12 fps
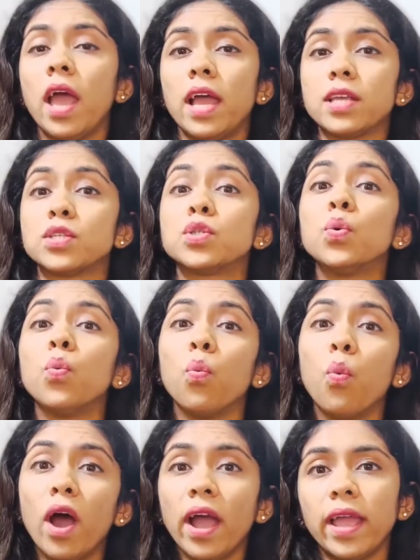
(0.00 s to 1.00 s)
as to
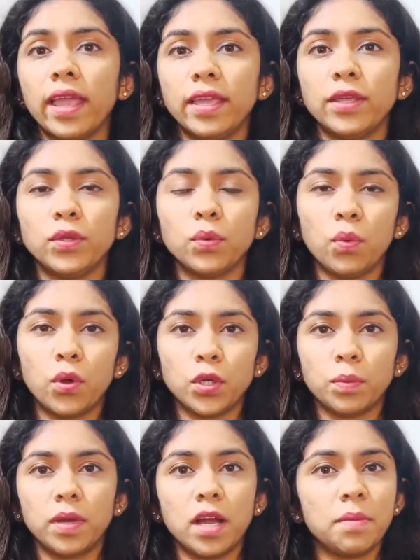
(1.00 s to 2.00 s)
why you want to
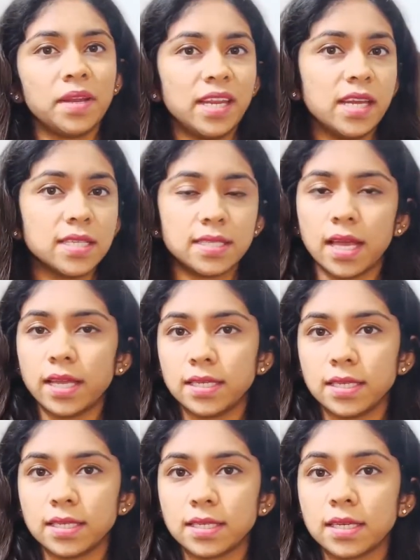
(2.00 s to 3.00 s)
become a data
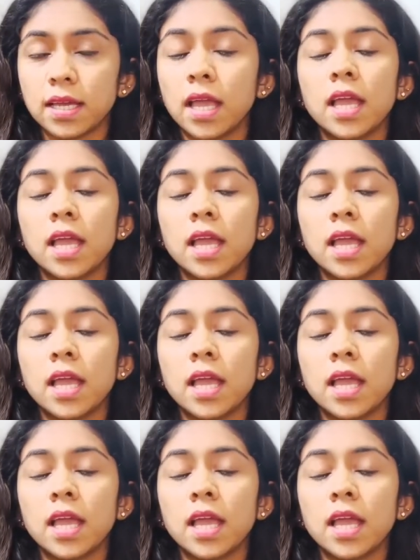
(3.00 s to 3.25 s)
scientist.